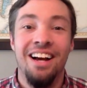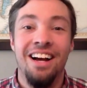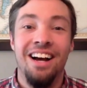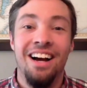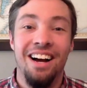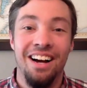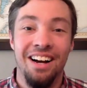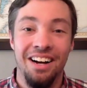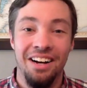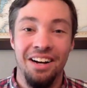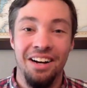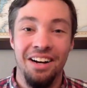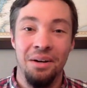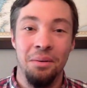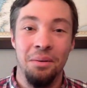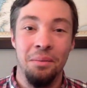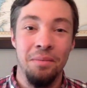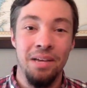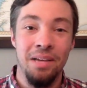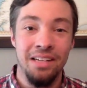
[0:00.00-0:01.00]

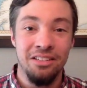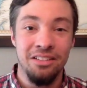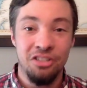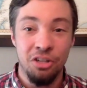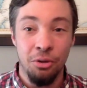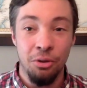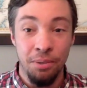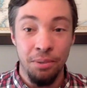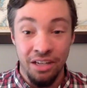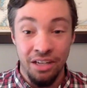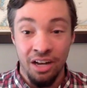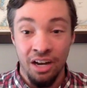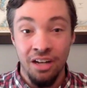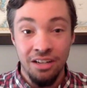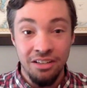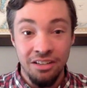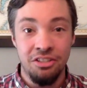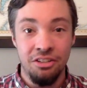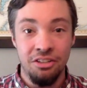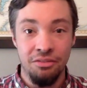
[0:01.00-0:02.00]
And so
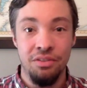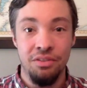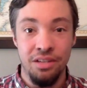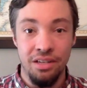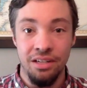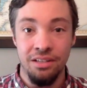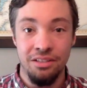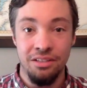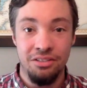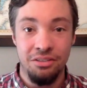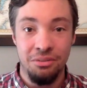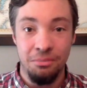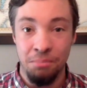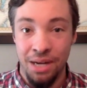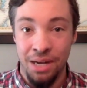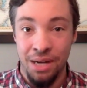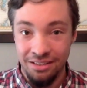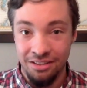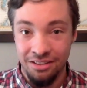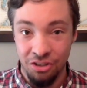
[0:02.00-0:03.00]
because of this
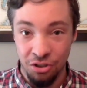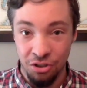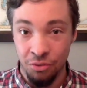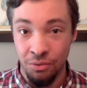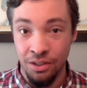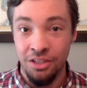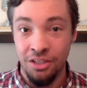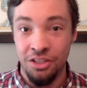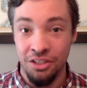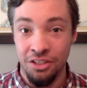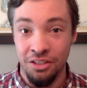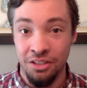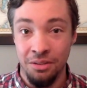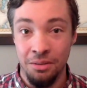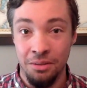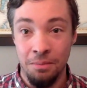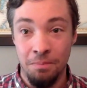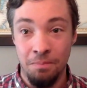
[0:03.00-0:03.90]
bad situation,